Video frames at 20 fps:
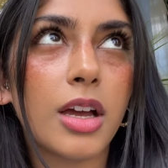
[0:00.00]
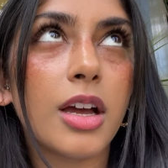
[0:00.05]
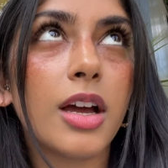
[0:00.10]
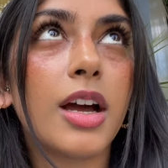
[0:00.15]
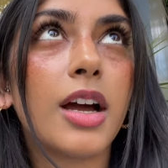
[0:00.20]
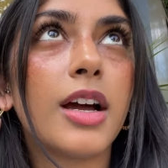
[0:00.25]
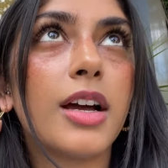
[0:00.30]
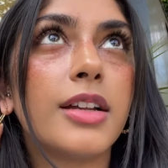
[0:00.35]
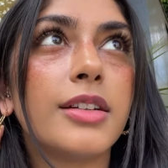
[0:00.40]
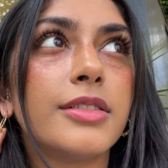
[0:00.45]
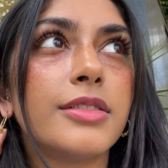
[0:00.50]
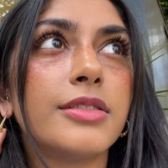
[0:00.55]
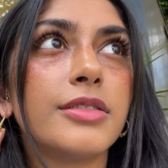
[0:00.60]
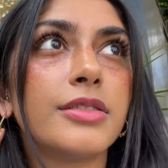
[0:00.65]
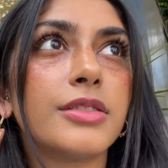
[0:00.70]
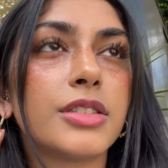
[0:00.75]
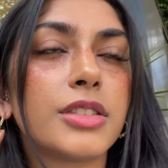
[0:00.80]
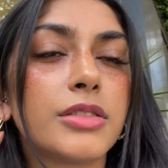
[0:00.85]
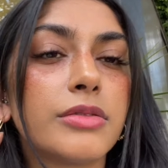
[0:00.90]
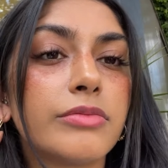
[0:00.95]

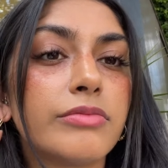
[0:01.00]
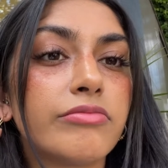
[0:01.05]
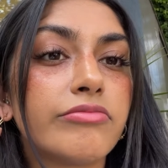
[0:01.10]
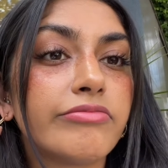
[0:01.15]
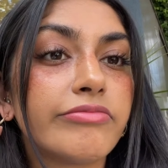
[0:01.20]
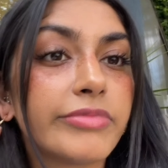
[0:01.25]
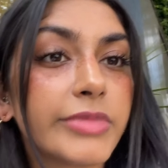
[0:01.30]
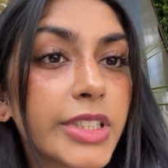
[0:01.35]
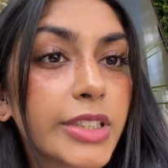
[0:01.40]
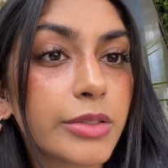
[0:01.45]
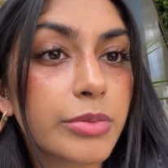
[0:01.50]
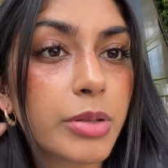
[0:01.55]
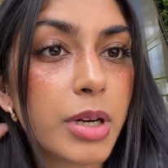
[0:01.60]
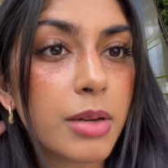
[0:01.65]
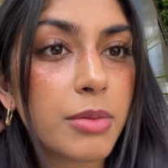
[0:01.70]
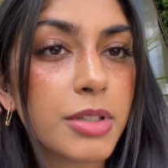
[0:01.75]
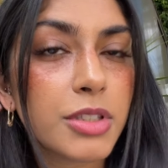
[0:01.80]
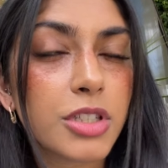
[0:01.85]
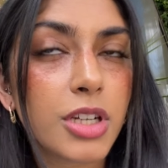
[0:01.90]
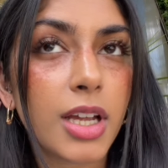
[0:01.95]
and that's
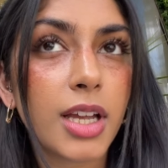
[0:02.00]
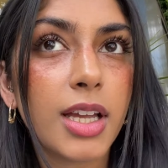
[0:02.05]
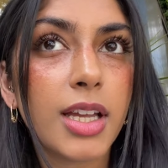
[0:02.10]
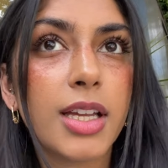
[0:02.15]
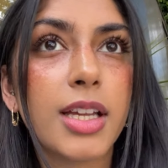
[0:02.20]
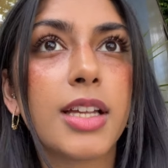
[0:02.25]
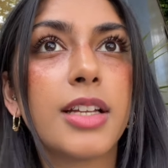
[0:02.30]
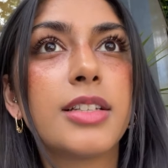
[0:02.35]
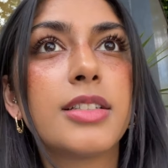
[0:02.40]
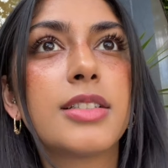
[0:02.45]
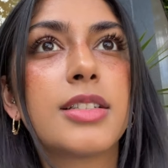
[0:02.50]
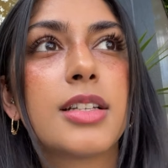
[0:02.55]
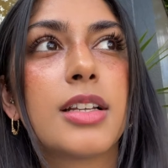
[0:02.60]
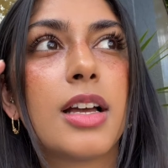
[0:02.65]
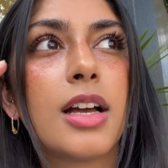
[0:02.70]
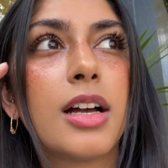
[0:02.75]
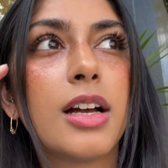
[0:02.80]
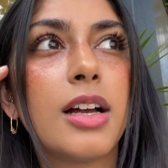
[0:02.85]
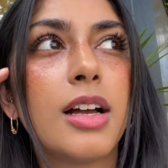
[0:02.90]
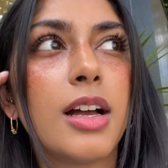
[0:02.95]
pretty much it.
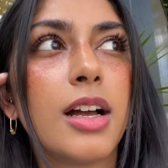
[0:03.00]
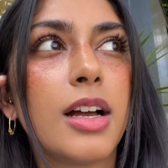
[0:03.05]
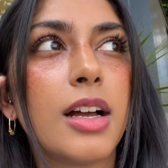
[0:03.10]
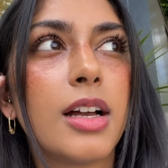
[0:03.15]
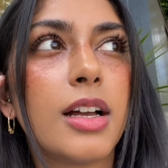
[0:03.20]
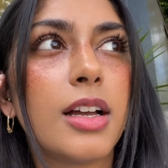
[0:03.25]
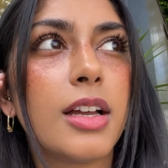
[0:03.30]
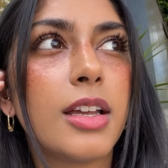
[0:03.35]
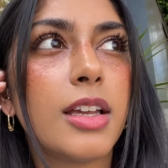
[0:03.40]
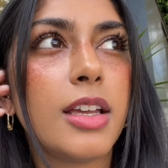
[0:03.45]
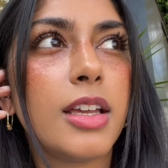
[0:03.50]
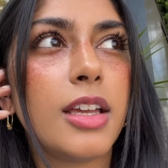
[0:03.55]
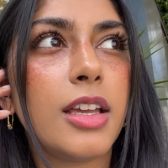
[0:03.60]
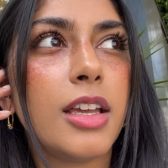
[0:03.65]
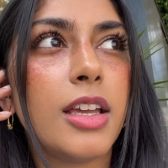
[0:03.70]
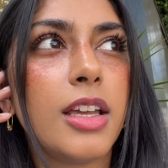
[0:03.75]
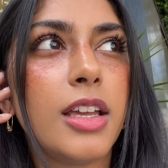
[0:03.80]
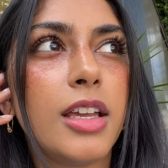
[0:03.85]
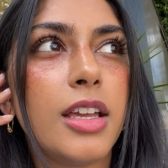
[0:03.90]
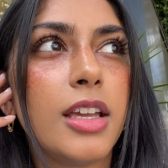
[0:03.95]

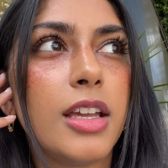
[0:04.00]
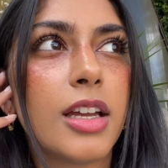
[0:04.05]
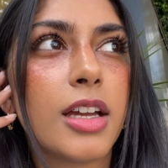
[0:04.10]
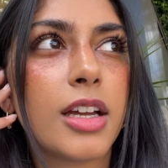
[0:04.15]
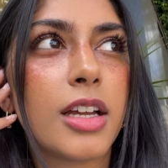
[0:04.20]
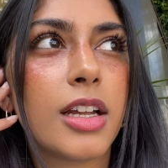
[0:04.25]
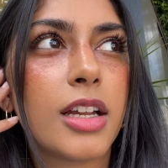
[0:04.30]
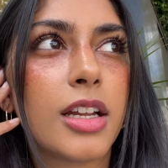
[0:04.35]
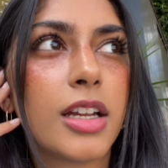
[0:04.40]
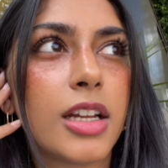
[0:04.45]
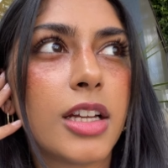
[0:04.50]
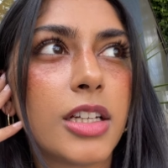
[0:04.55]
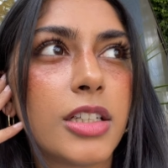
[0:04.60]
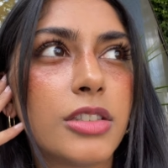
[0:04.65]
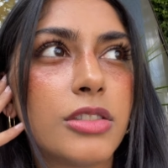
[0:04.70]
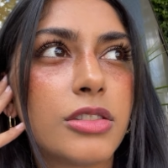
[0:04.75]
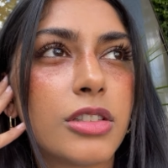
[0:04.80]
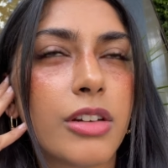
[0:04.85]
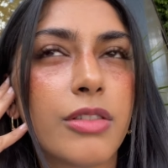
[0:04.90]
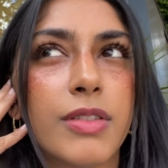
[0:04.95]
I
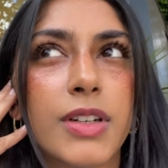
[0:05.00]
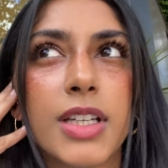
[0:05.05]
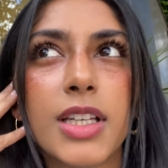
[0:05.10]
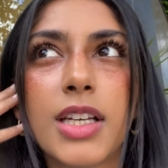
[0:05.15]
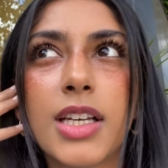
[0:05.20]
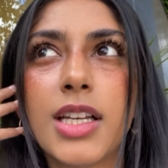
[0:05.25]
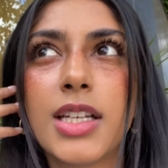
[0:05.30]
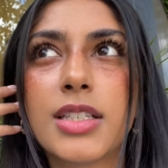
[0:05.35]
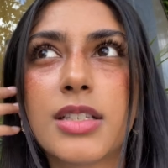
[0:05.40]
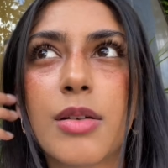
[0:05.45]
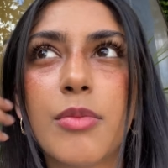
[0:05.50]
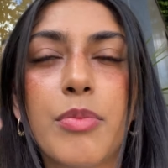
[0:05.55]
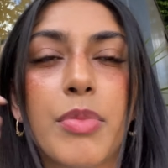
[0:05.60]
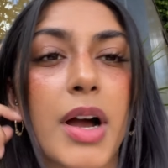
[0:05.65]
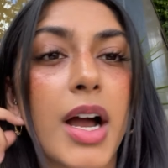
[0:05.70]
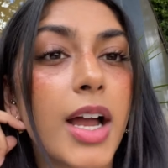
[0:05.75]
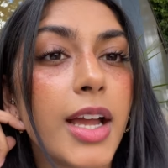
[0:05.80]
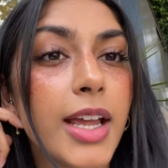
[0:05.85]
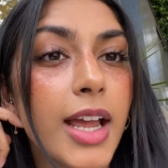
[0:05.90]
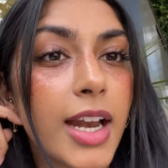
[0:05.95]
don't really need to
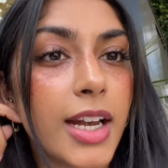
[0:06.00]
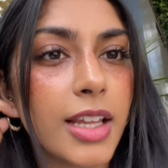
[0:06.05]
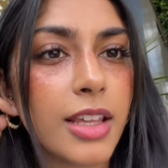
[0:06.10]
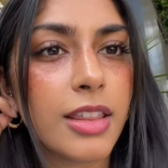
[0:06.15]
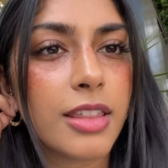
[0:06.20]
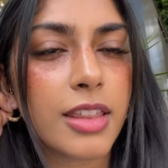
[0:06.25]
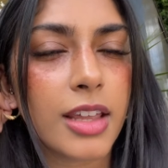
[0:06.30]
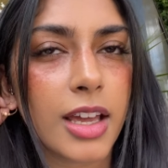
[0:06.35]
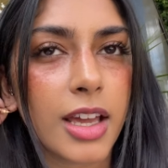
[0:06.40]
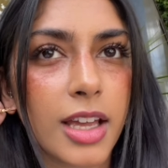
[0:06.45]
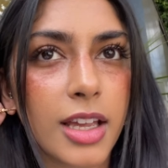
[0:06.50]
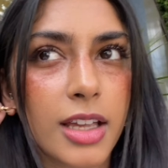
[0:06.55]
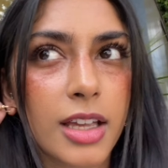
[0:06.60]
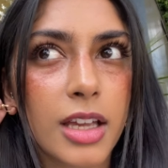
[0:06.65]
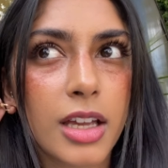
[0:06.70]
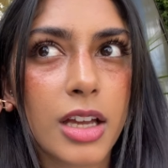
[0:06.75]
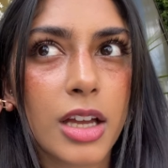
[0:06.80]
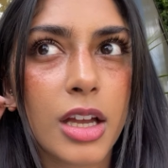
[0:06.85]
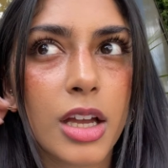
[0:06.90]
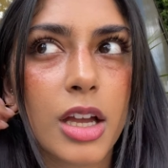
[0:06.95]
buy
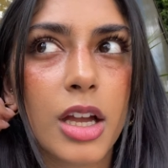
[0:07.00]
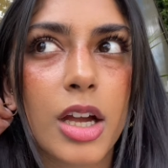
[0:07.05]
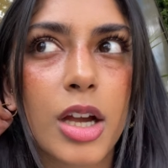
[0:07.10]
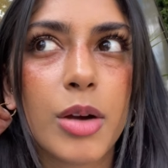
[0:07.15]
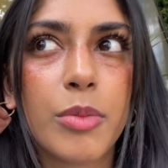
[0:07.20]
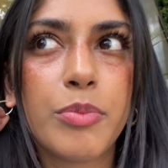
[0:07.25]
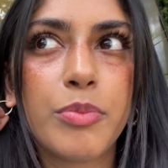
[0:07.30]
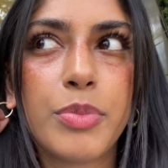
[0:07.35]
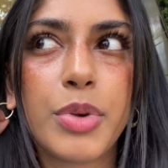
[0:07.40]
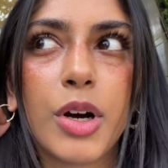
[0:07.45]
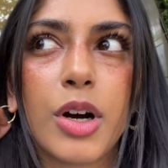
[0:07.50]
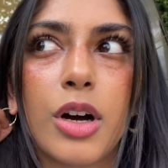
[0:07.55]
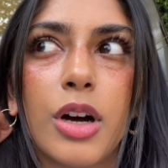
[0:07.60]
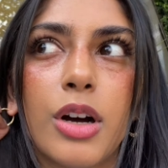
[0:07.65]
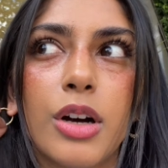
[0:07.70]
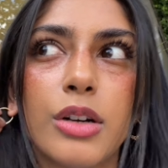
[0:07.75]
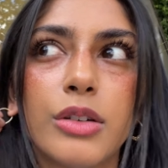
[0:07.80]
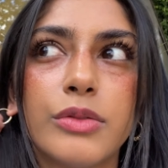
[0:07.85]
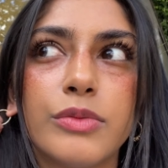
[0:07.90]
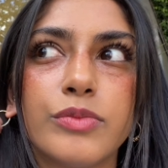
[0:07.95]
anything
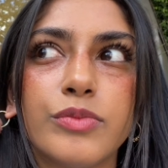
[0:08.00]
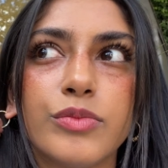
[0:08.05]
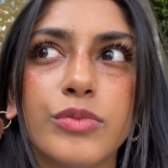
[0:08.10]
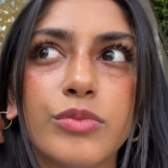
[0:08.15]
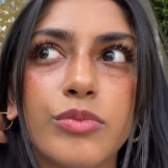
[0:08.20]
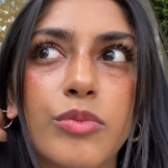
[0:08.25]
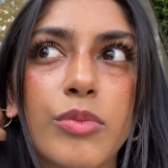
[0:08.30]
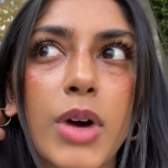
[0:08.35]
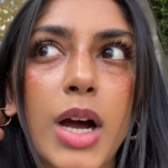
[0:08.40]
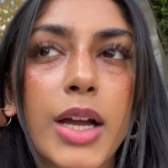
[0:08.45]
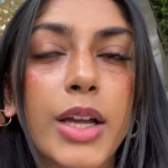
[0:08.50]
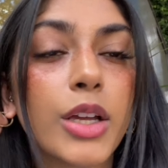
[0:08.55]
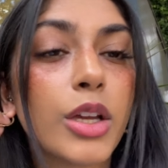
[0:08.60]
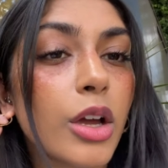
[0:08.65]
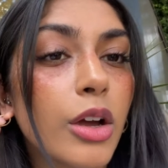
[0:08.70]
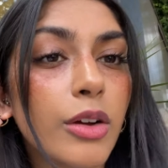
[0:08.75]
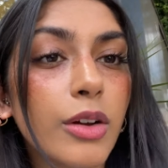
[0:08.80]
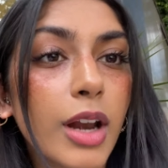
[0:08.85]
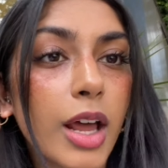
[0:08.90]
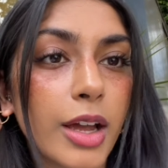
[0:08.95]
but might
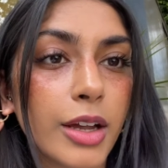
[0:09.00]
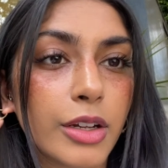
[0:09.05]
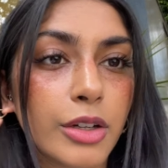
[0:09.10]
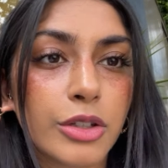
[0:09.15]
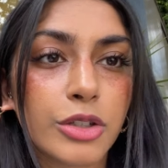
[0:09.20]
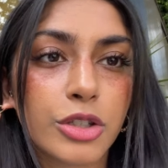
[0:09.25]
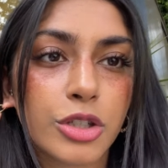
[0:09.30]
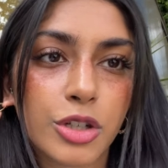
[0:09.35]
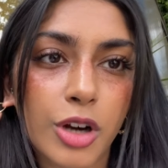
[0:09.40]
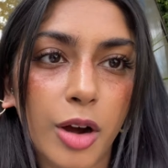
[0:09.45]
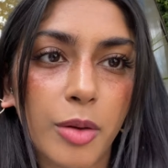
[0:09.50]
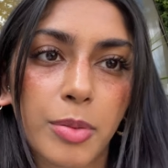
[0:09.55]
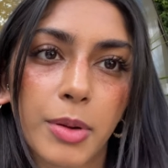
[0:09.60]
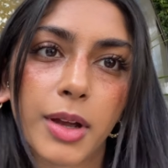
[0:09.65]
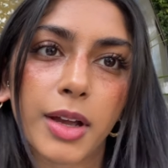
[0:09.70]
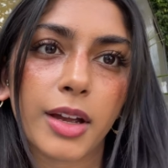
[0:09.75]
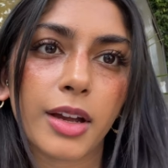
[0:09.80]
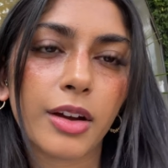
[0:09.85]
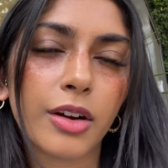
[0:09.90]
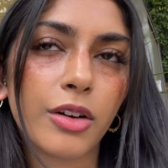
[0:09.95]
go like
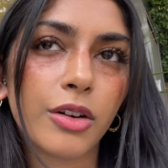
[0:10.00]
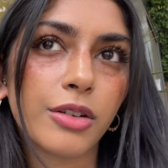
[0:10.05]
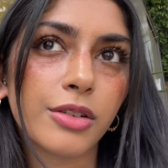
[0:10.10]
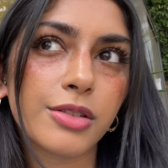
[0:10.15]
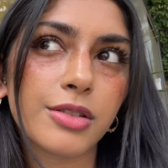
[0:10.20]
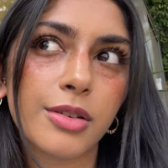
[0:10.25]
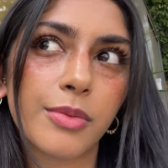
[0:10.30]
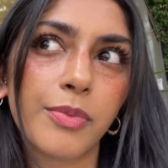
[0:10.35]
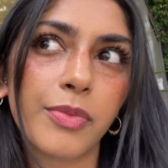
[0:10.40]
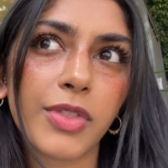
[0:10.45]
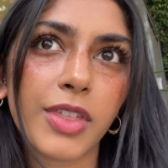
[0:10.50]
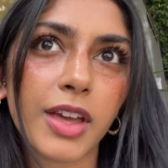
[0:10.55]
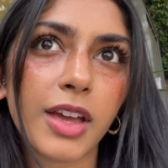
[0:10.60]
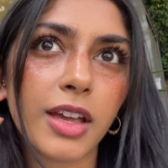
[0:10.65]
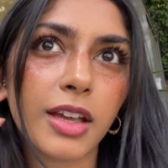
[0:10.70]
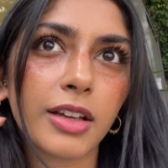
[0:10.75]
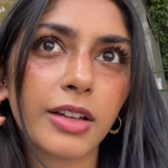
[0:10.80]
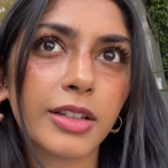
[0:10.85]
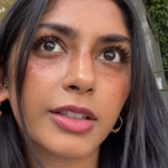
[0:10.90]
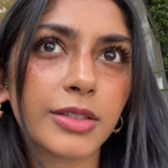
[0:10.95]
shopping or
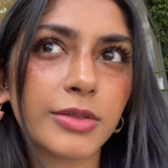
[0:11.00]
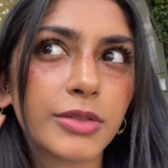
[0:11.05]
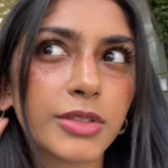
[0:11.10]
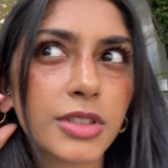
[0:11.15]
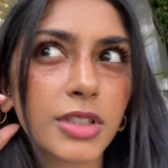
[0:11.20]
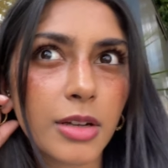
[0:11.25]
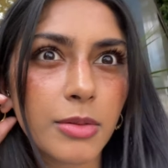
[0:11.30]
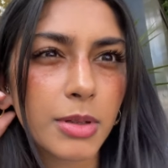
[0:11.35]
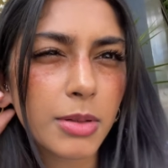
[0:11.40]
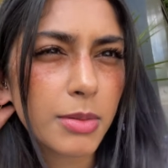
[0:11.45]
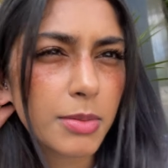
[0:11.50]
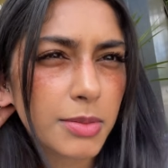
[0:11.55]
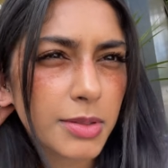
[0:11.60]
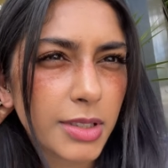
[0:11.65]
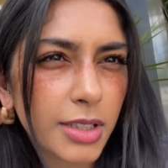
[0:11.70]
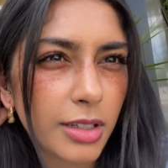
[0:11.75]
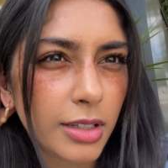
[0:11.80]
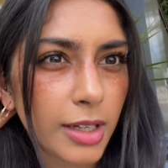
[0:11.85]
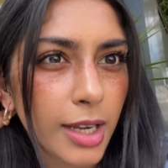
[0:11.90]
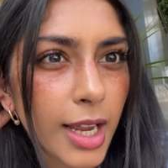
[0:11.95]
something. So many people
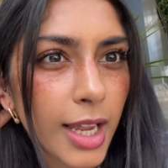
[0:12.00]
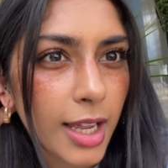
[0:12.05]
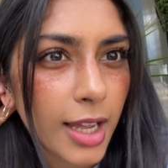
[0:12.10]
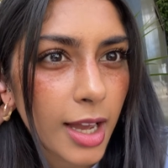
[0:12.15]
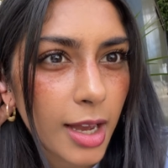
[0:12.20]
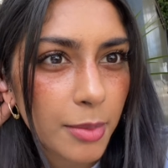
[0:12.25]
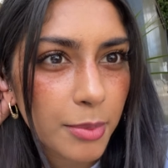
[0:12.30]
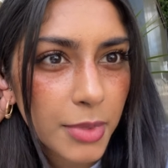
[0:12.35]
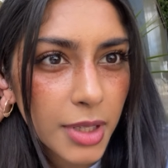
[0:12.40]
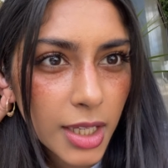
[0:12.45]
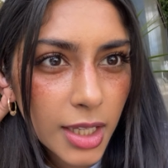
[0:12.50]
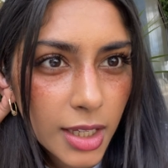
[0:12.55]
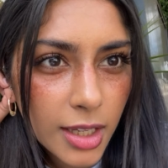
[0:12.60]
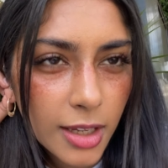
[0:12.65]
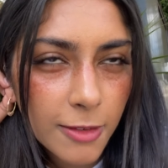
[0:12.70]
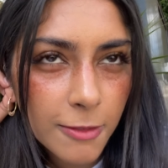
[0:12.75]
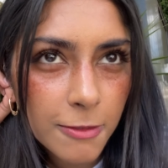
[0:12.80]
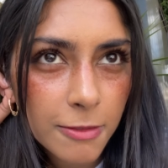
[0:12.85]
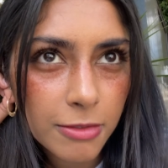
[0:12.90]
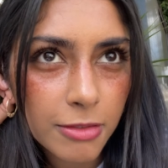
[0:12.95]
are looking at me
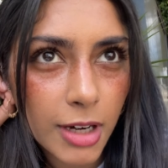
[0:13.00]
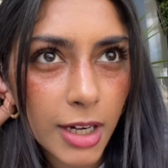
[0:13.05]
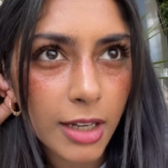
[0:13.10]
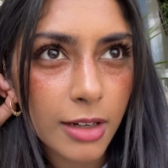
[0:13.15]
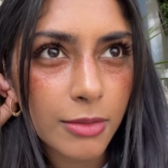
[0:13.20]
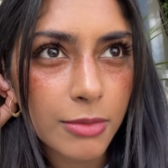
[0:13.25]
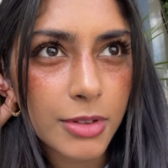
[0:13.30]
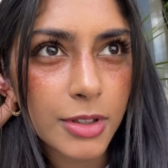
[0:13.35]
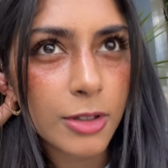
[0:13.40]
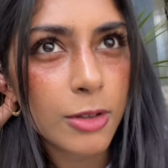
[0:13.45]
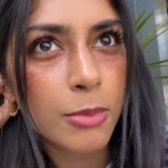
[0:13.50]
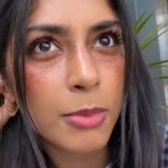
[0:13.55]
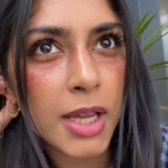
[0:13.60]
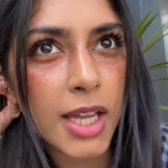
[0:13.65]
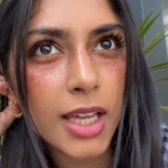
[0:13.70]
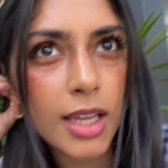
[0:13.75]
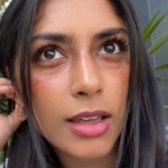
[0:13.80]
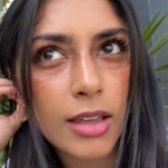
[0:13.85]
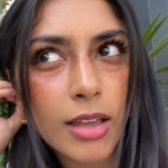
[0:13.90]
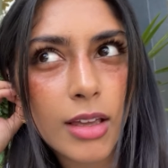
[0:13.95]
free and
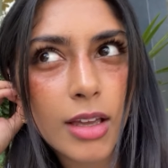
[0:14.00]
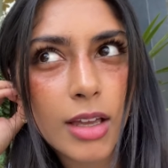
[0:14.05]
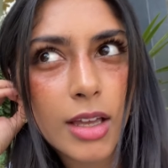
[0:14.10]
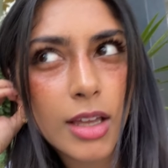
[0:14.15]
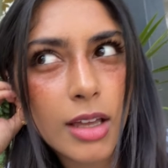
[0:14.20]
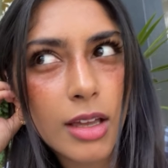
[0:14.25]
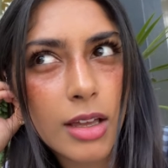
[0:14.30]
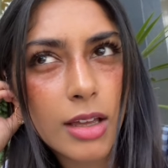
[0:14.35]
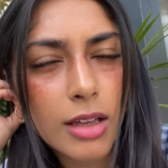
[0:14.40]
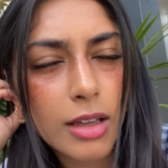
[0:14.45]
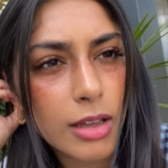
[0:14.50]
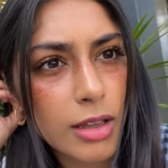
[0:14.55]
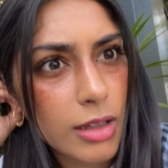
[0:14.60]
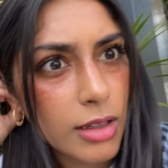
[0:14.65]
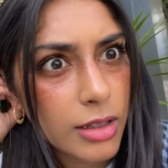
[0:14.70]
filming.